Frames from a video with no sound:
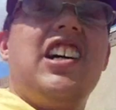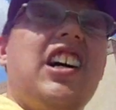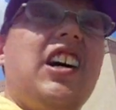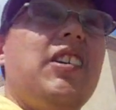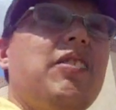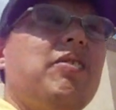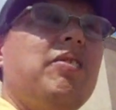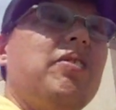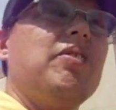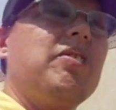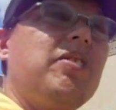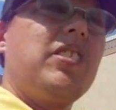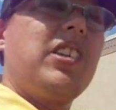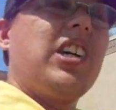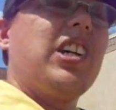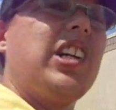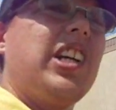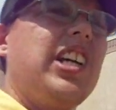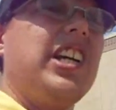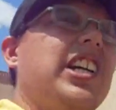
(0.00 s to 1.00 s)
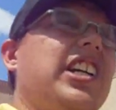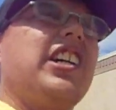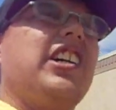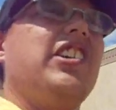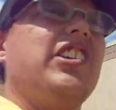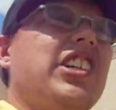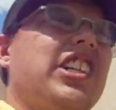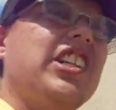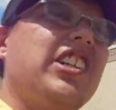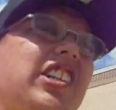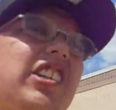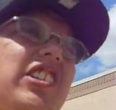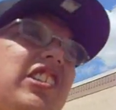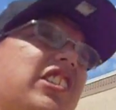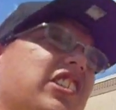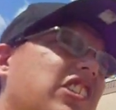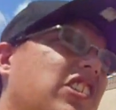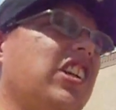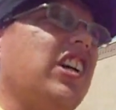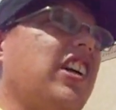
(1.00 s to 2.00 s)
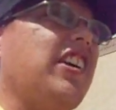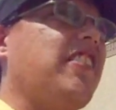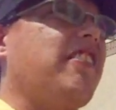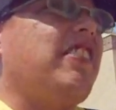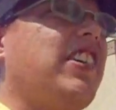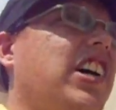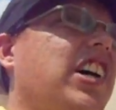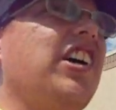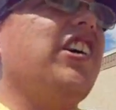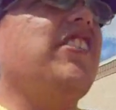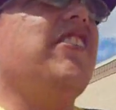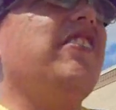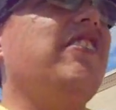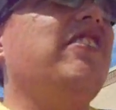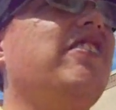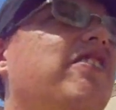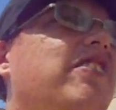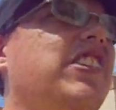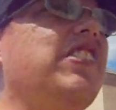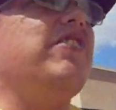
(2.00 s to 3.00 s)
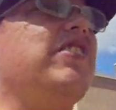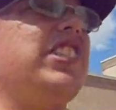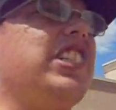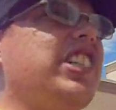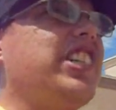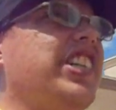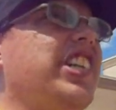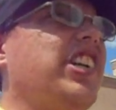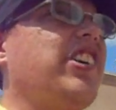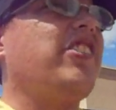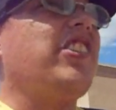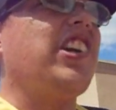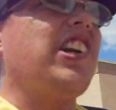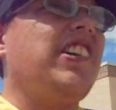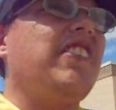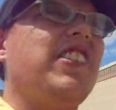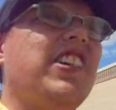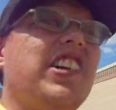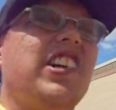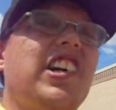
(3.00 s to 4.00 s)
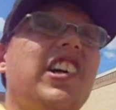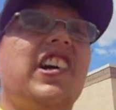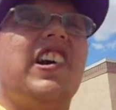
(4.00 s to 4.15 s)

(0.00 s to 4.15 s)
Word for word: I'm gonna hang out here until like 5 Fifteen or whatever.